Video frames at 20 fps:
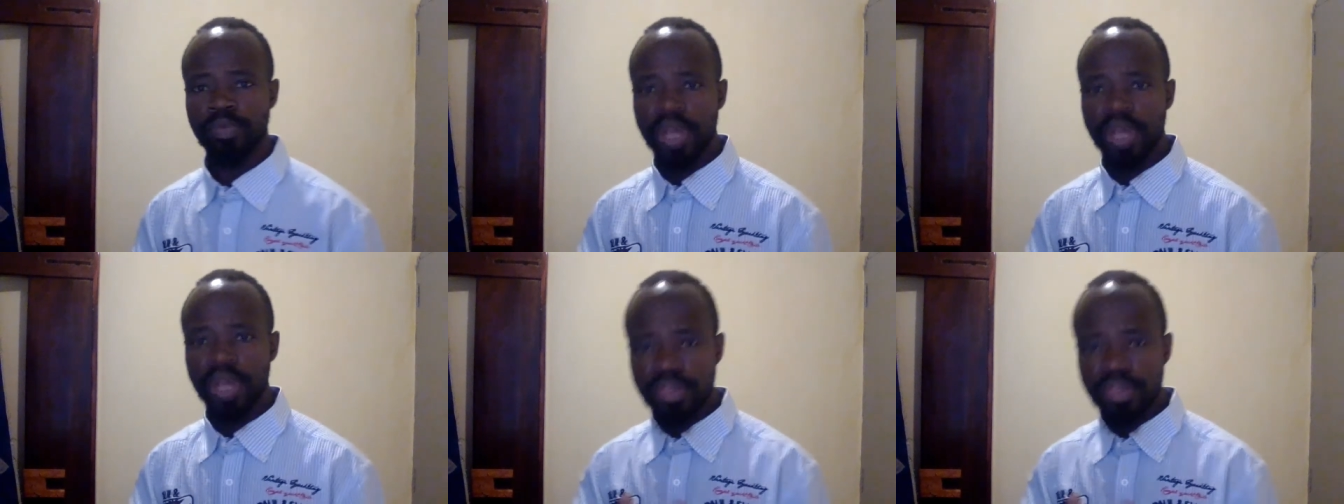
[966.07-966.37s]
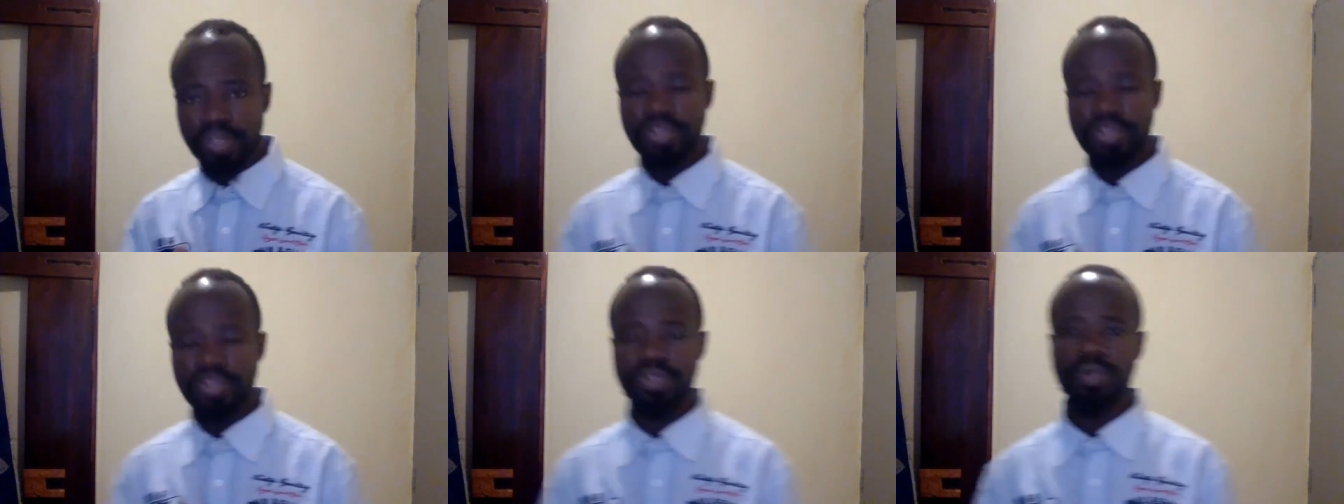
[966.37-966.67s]

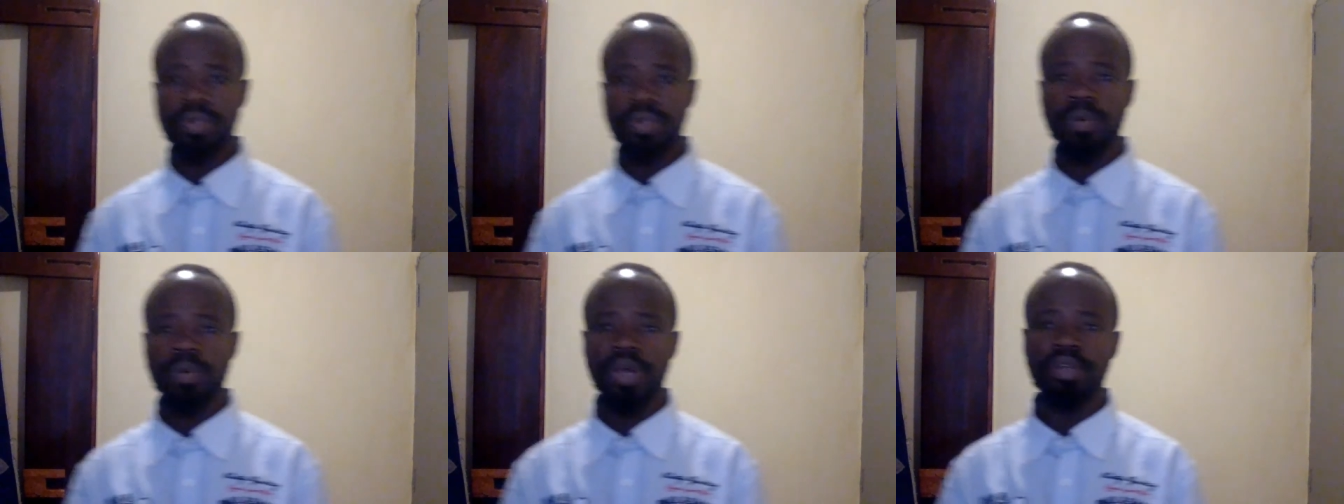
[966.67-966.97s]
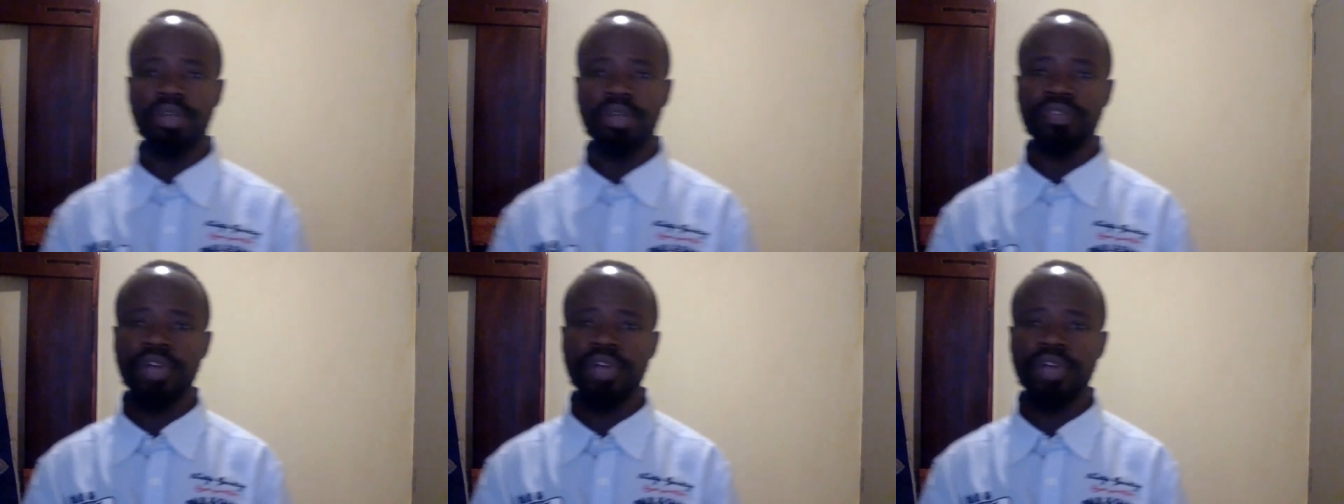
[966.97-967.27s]
This is the word
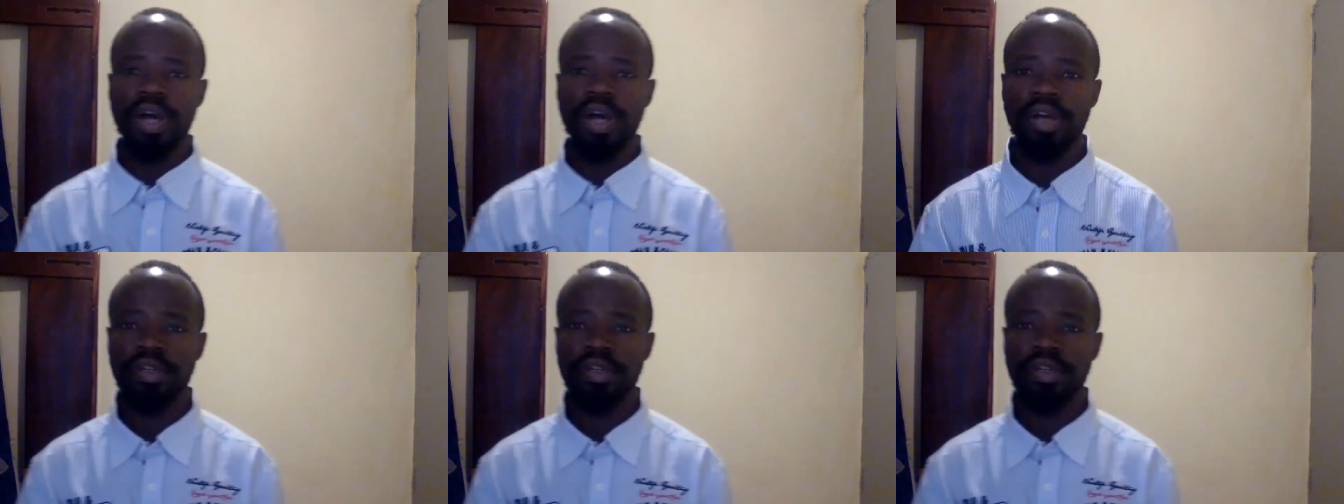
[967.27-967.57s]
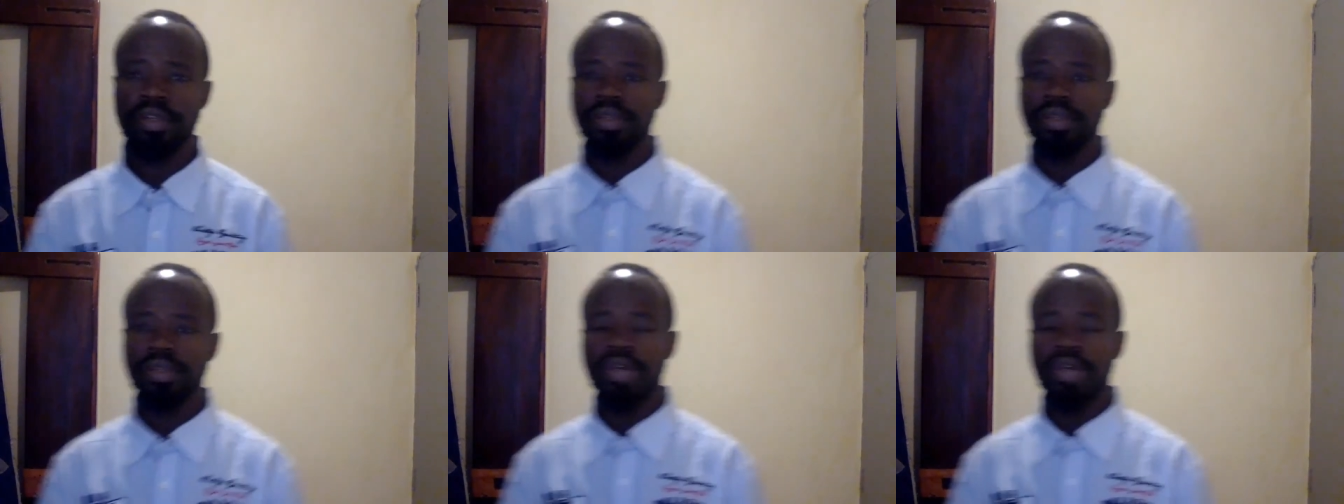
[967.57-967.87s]
of God.
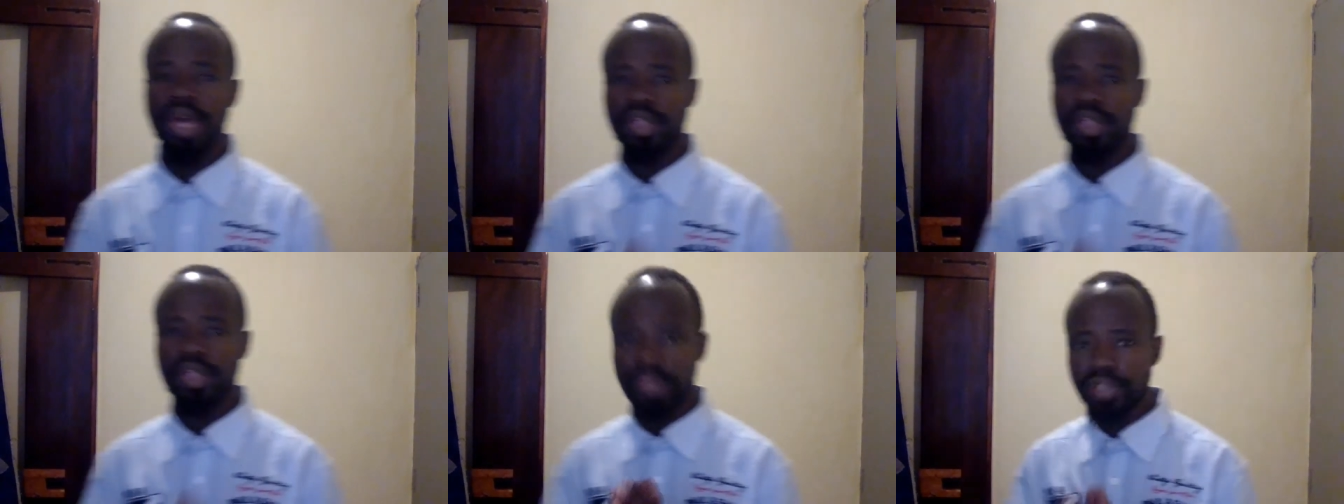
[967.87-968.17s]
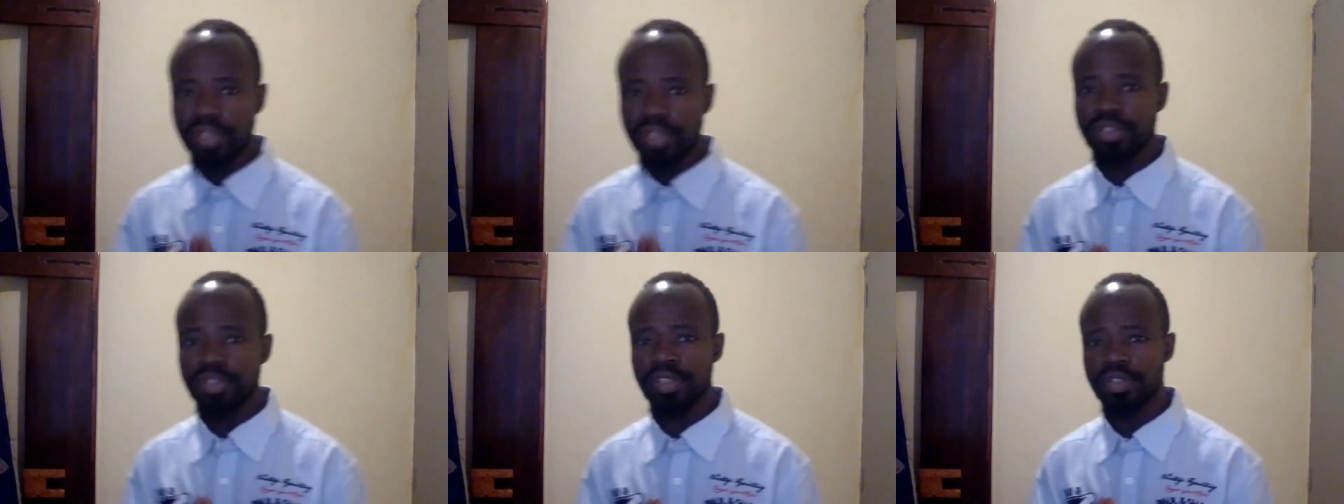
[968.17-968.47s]
And
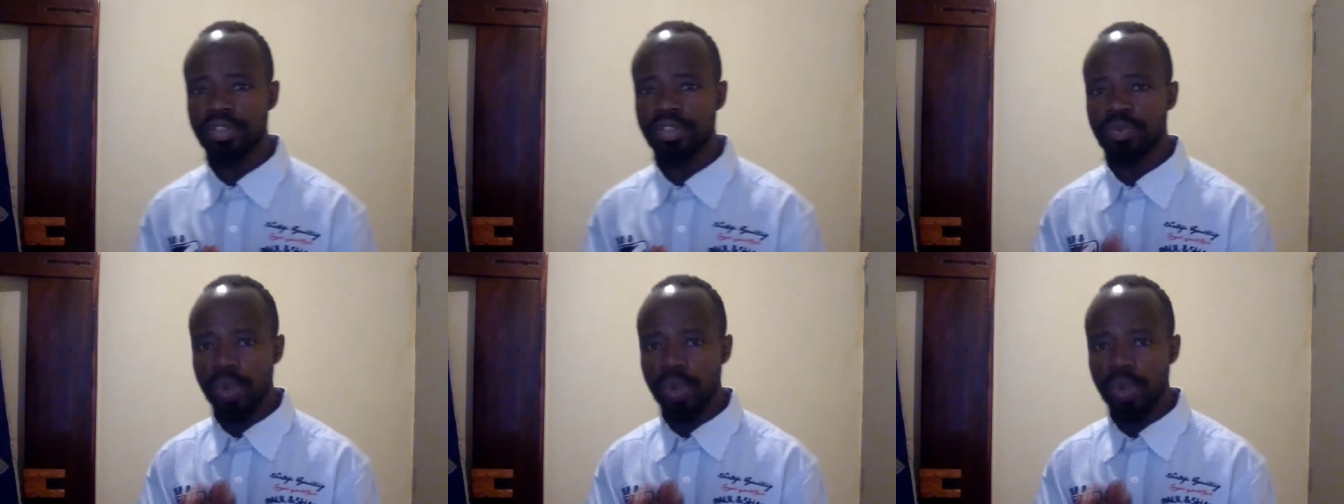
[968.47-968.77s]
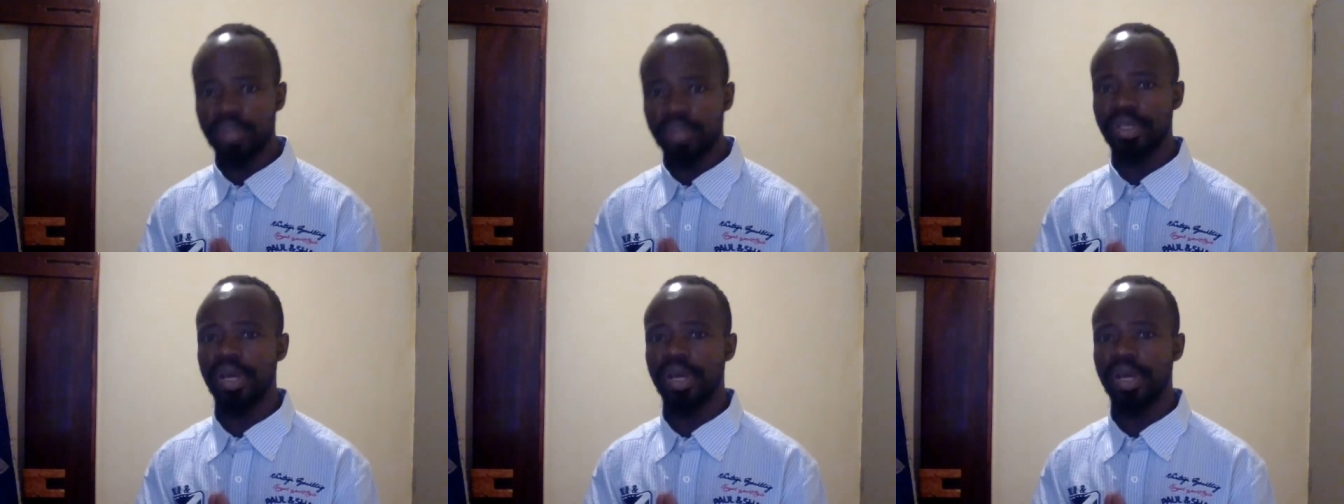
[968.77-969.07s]
this is
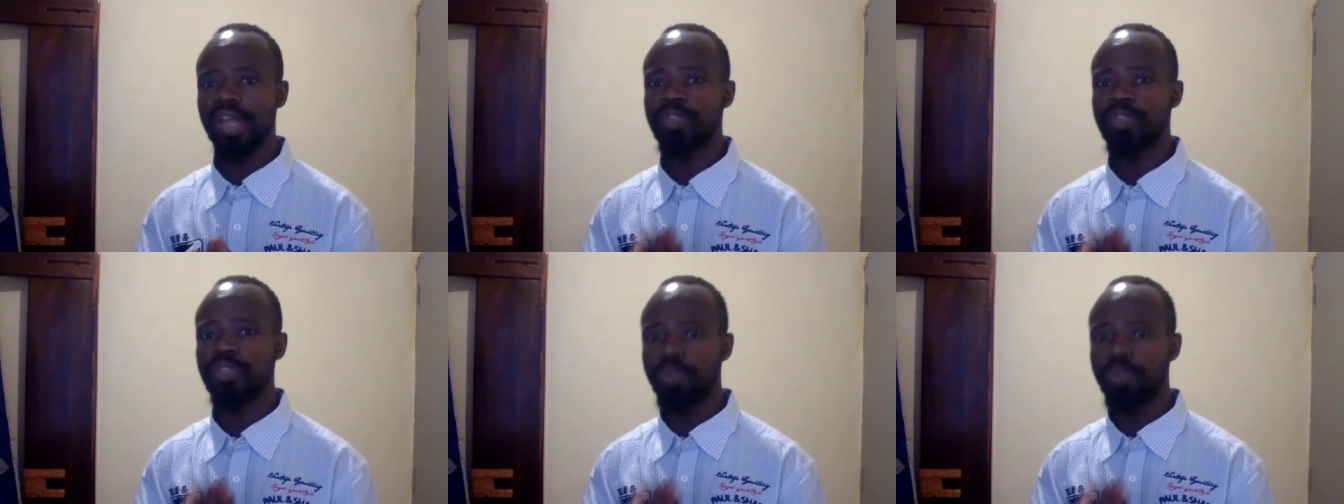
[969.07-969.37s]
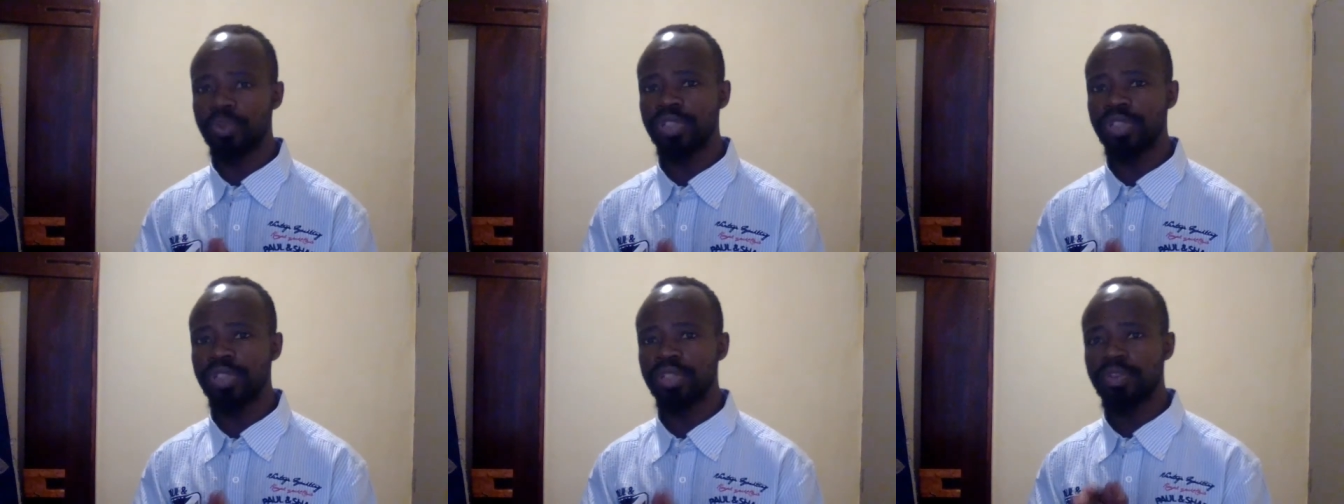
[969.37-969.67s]
what God has
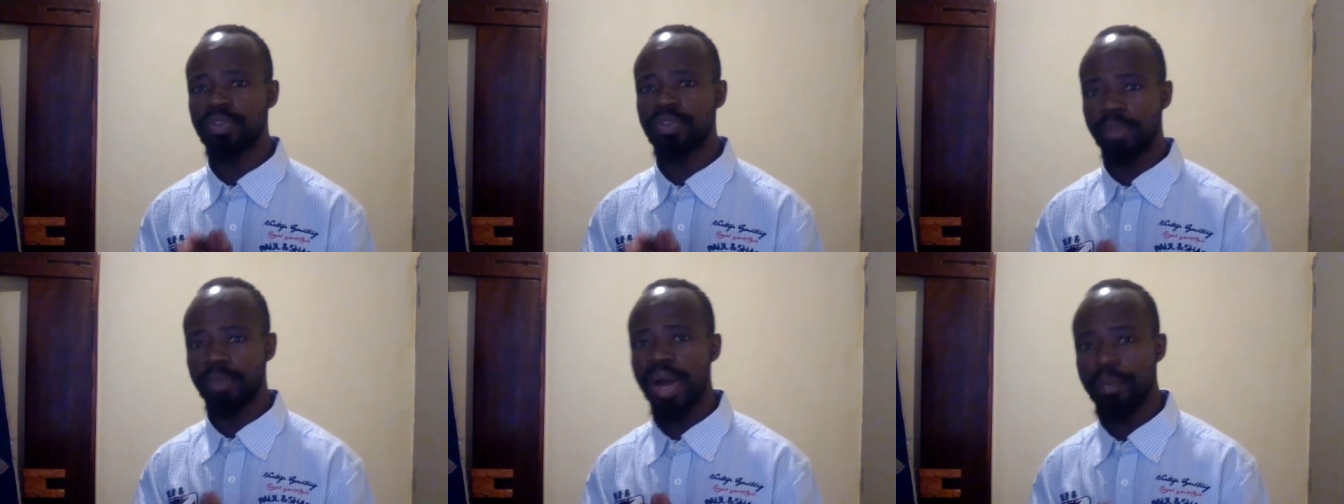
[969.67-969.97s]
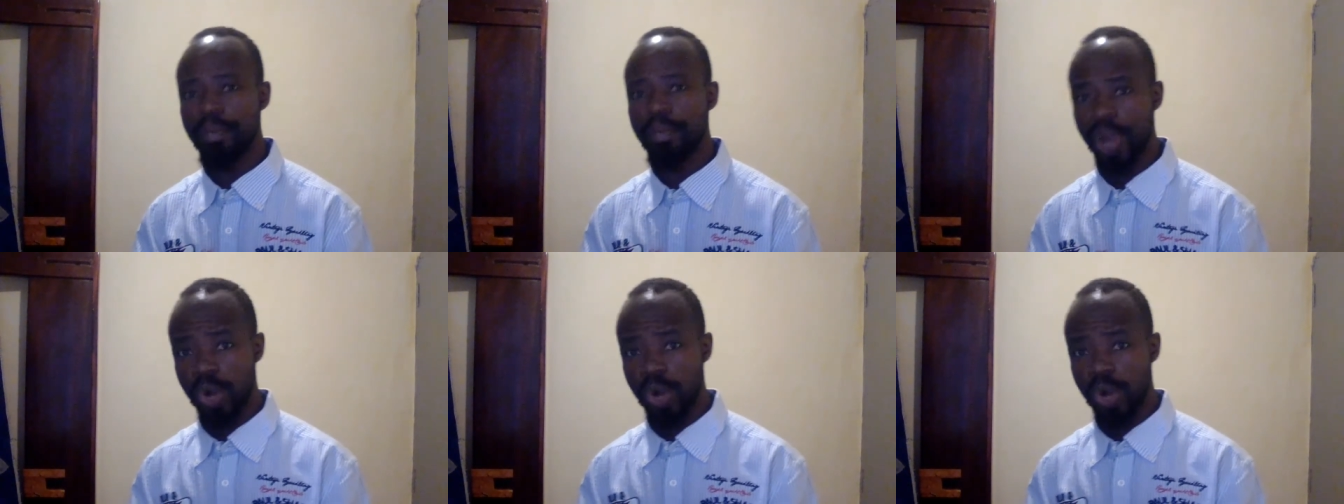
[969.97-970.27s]
put into my
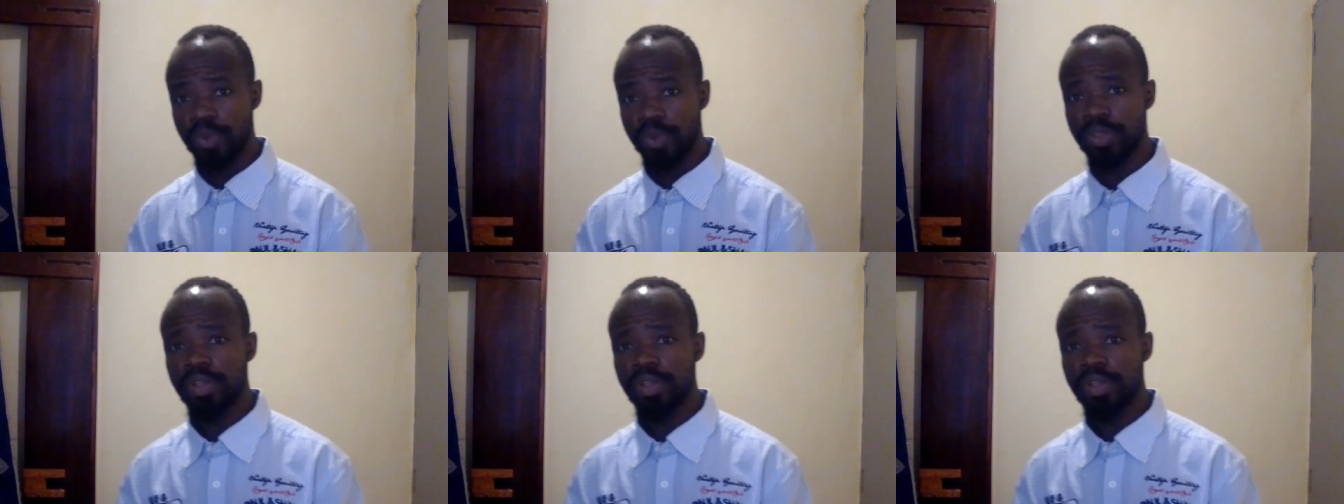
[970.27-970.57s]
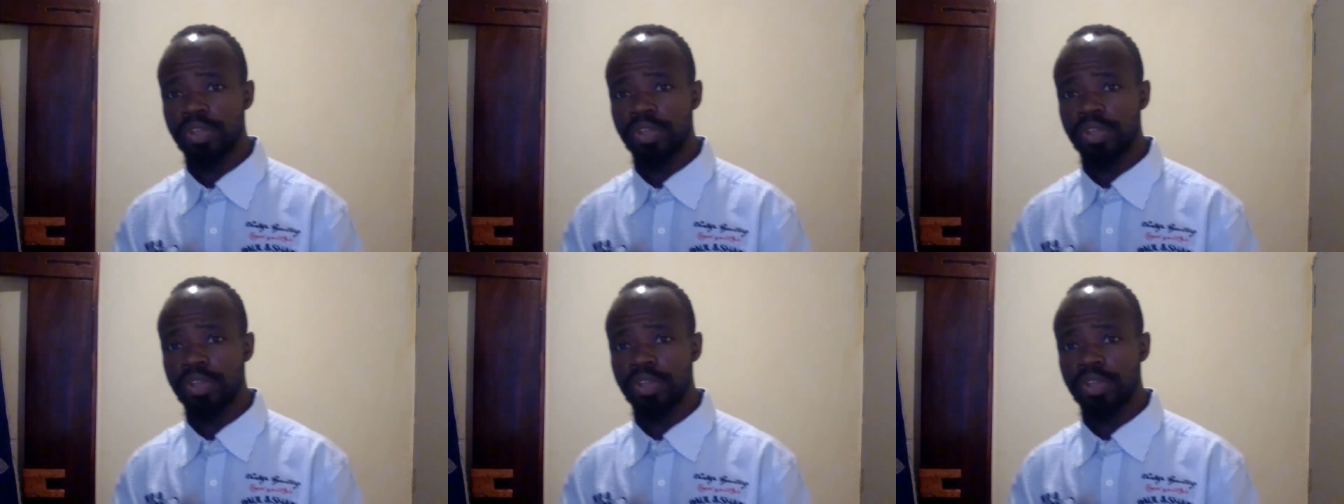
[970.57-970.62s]
mouth,